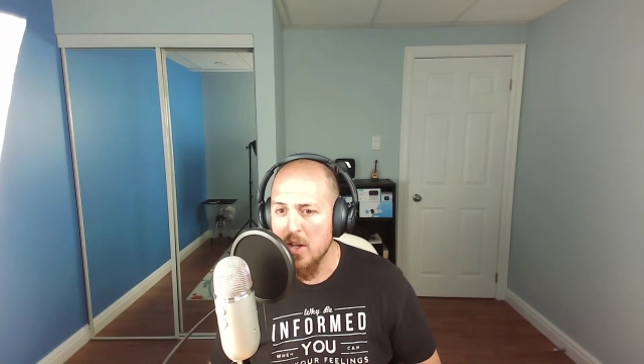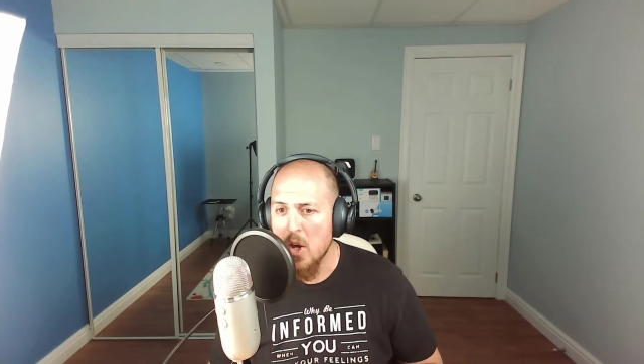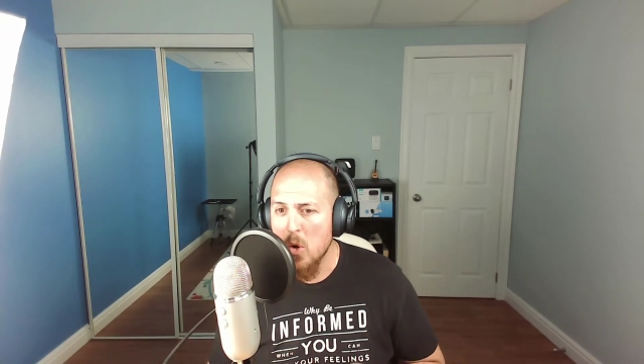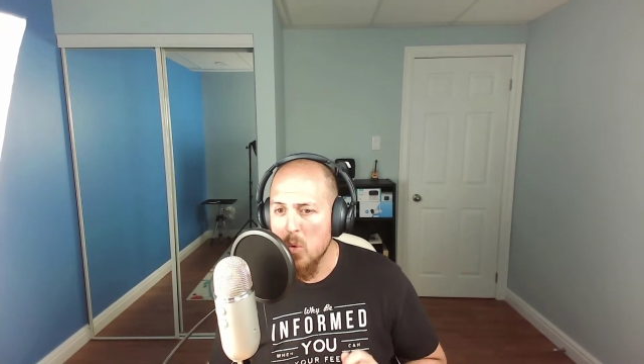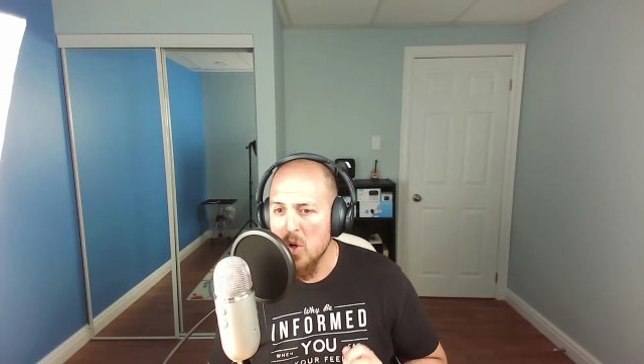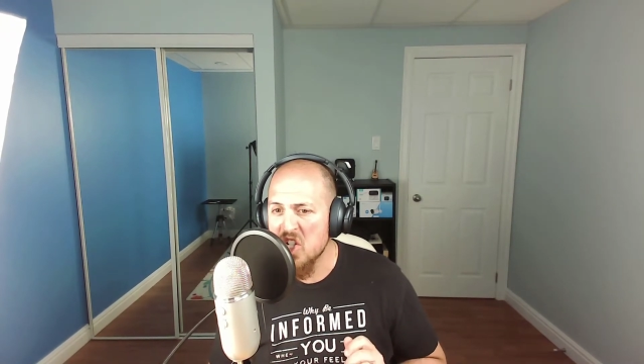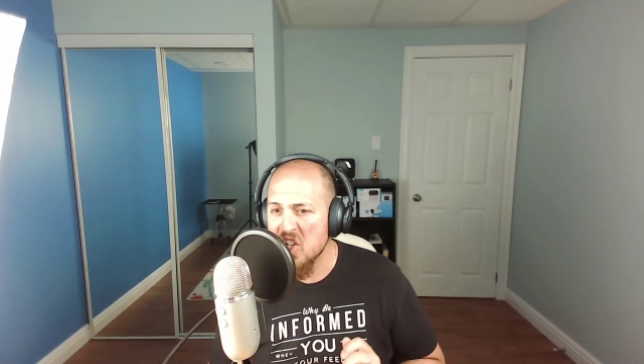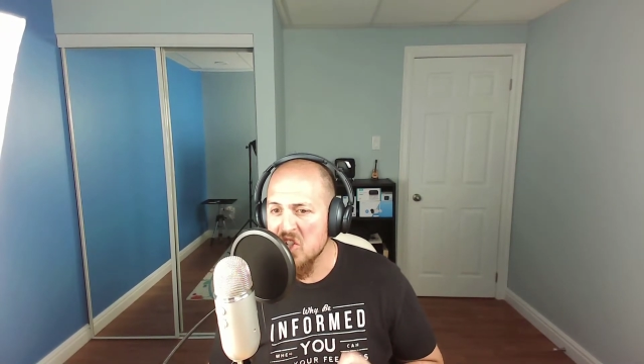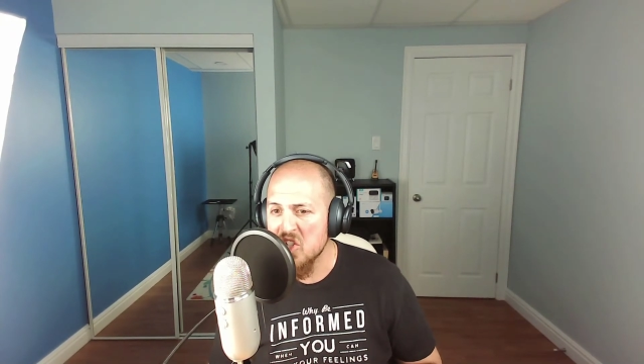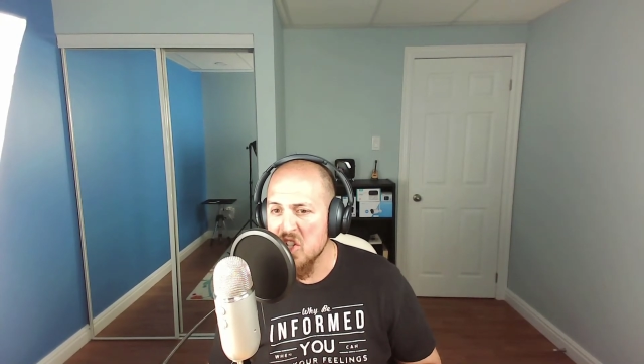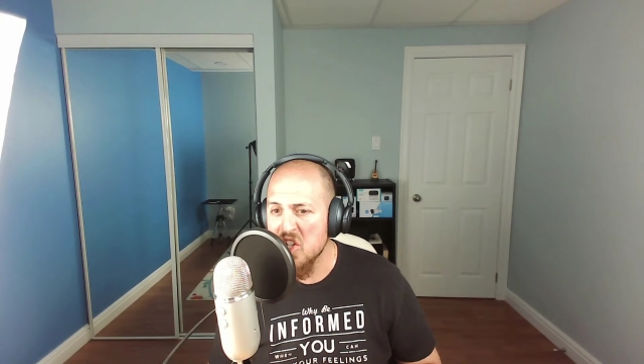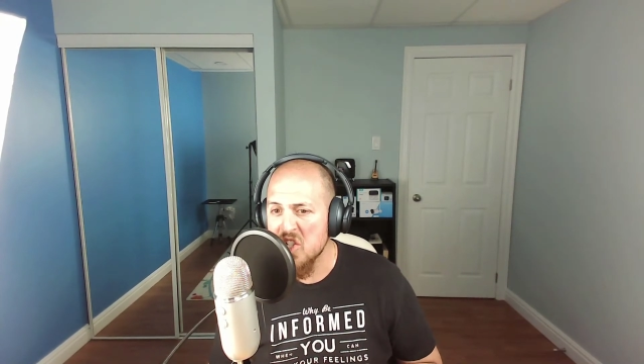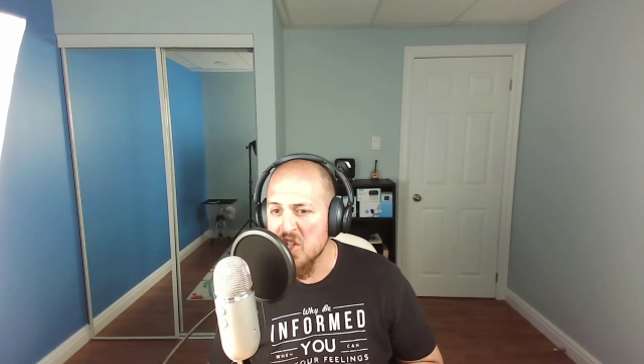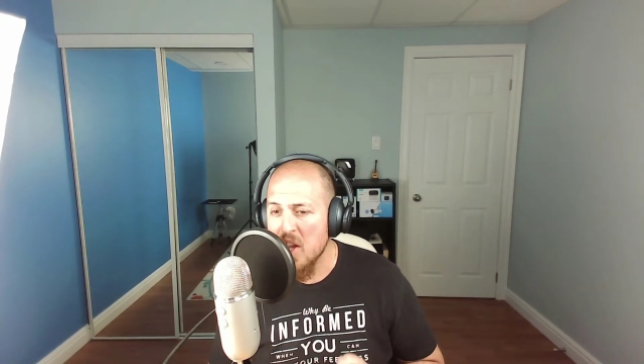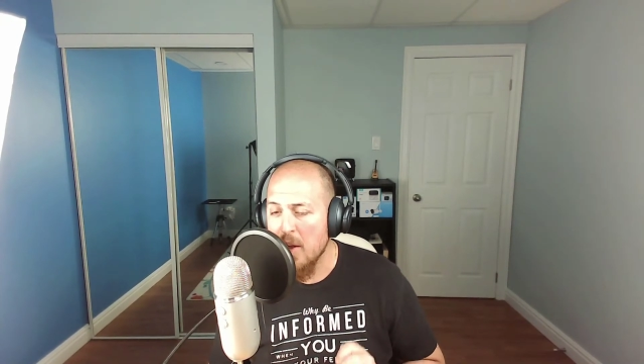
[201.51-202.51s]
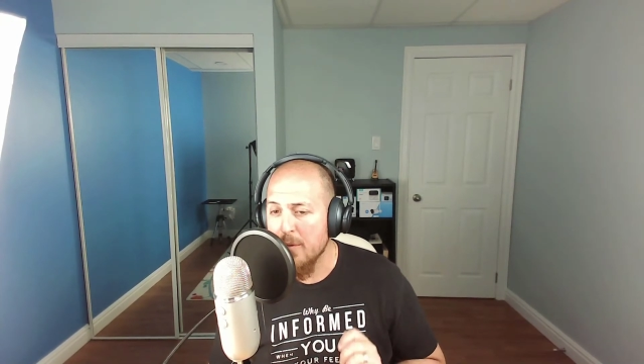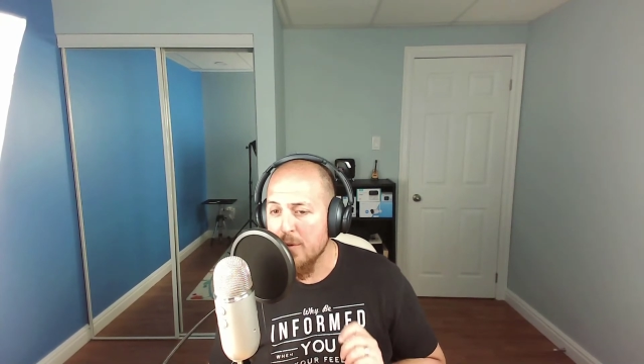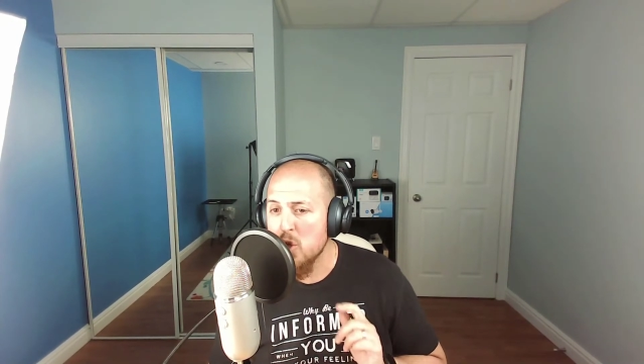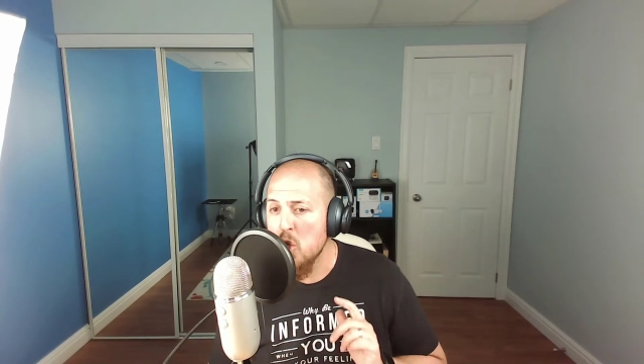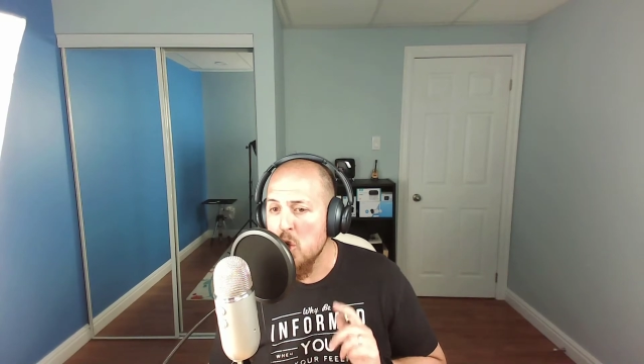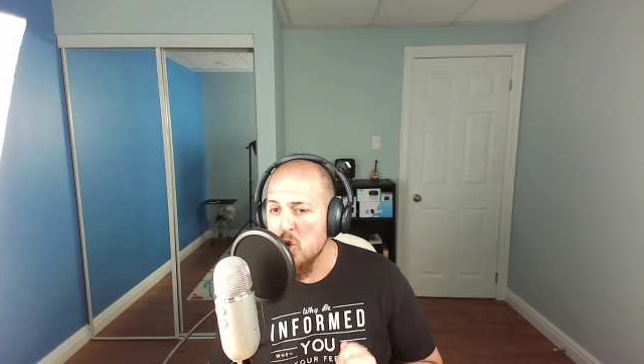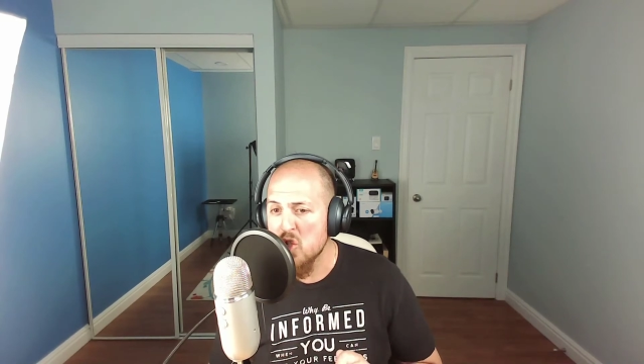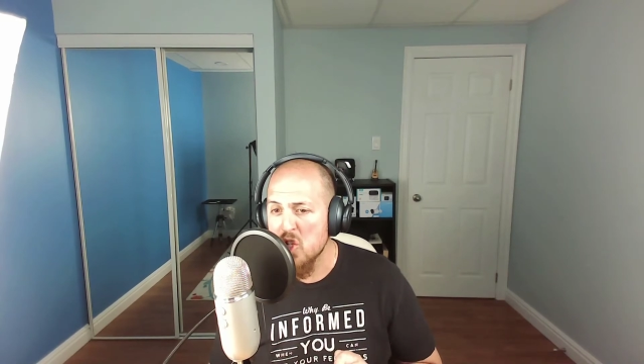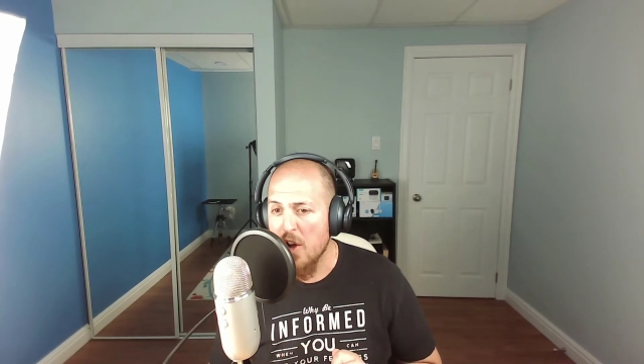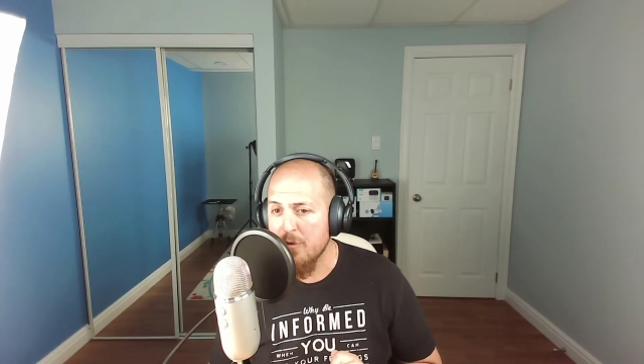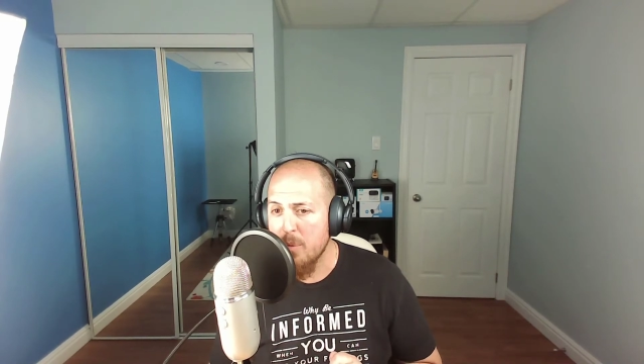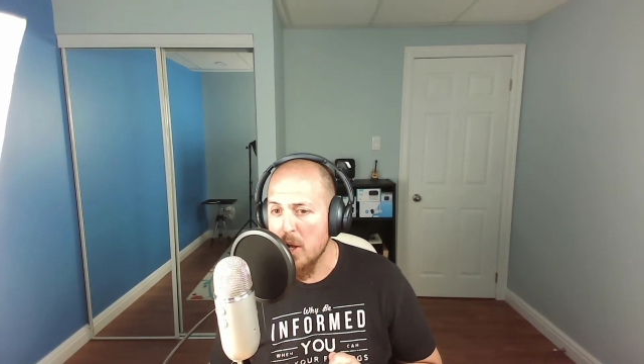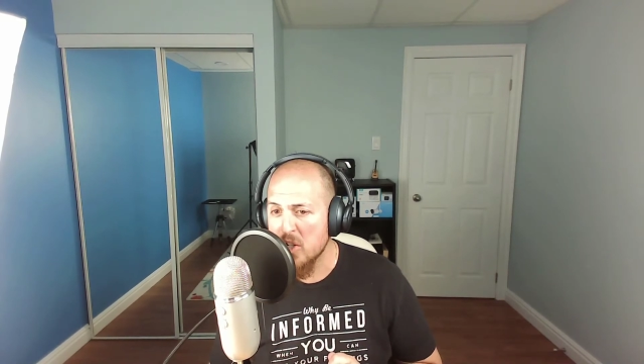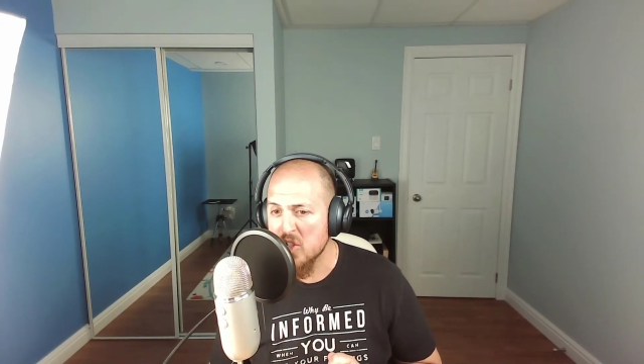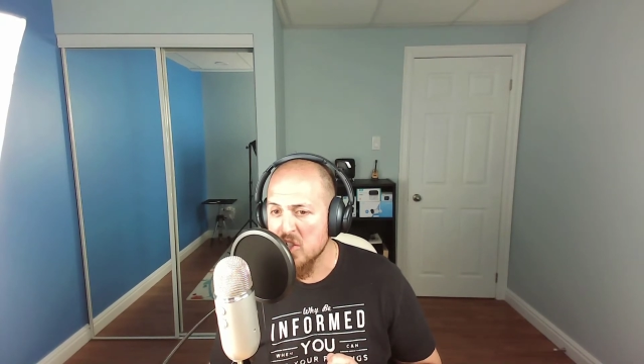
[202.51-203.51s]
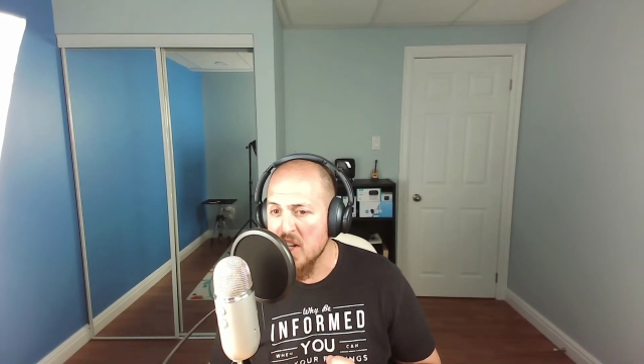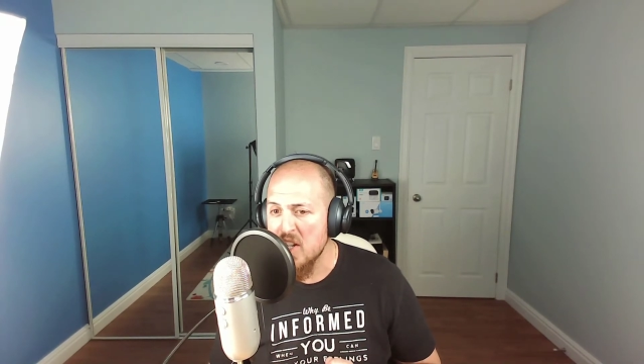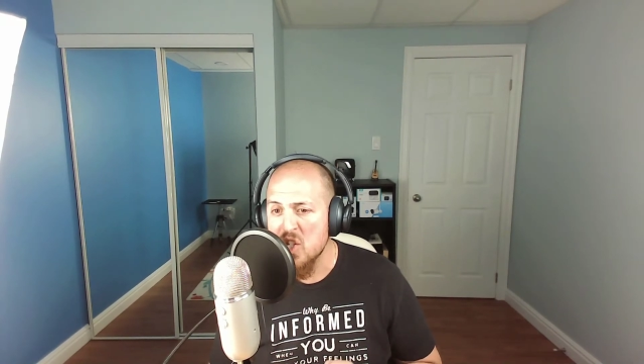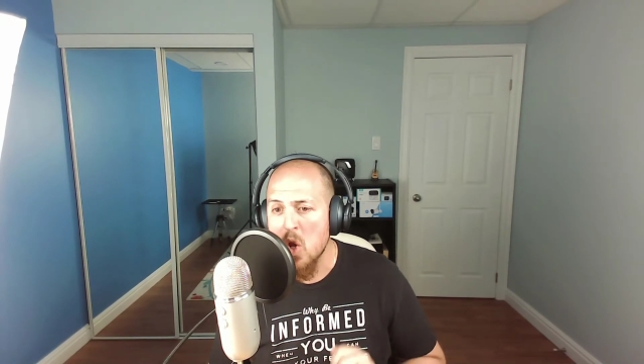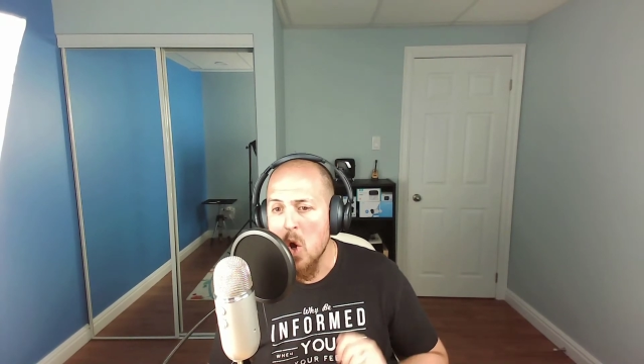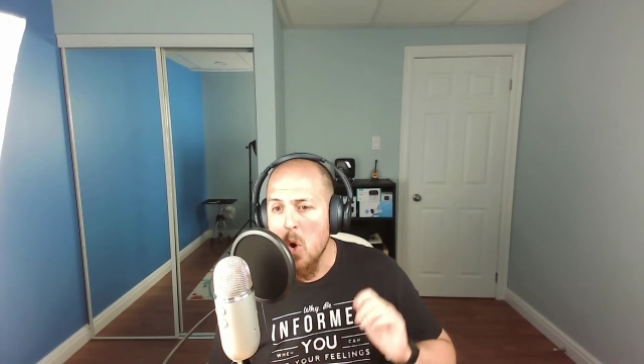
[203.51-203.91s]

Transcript: which consists of two softbox lights,